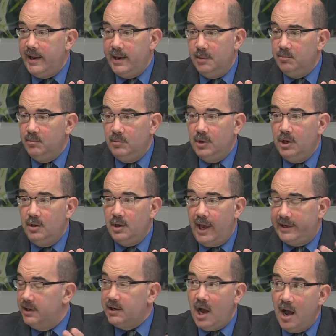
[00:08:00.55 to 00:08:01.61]

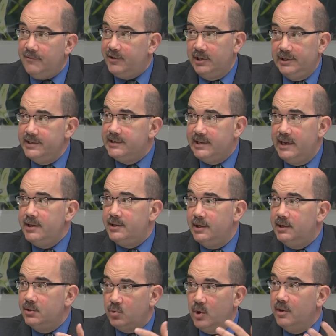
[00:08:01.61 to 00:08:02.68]
can confidently state
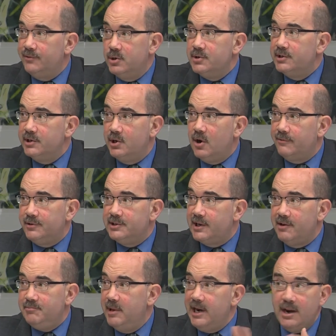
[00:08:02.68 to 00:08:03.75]
that in 12 years in office,
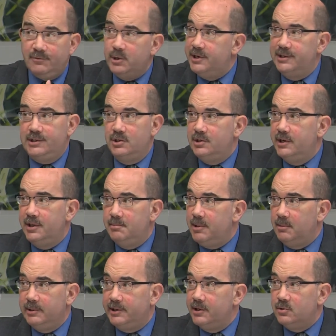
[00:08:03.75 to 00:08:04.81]
I've made every decision in the
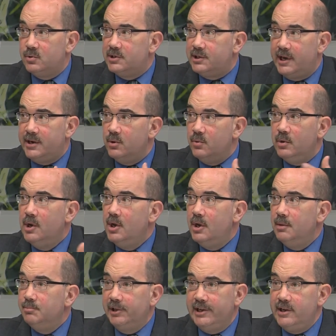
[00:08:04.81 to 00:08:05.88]
public interest. I don't
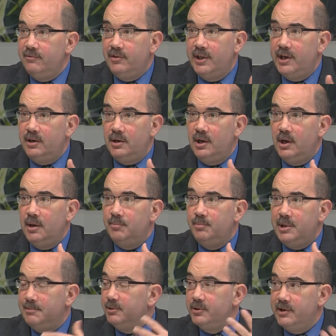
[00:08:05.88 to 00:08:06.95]
believe that
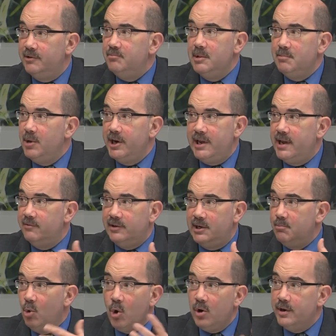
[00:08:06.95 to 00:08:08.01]
people who give me money have any
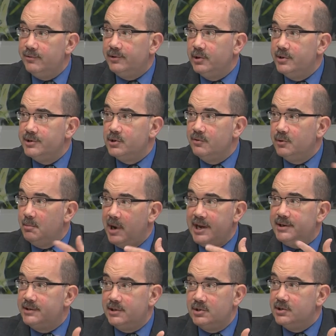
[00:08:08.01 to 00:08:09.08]
more influence over my
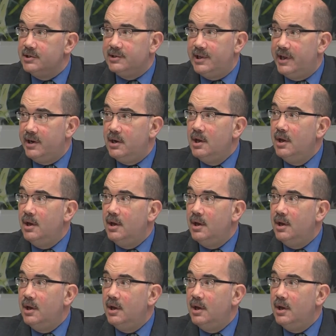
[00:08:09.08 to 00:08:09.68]
decisions than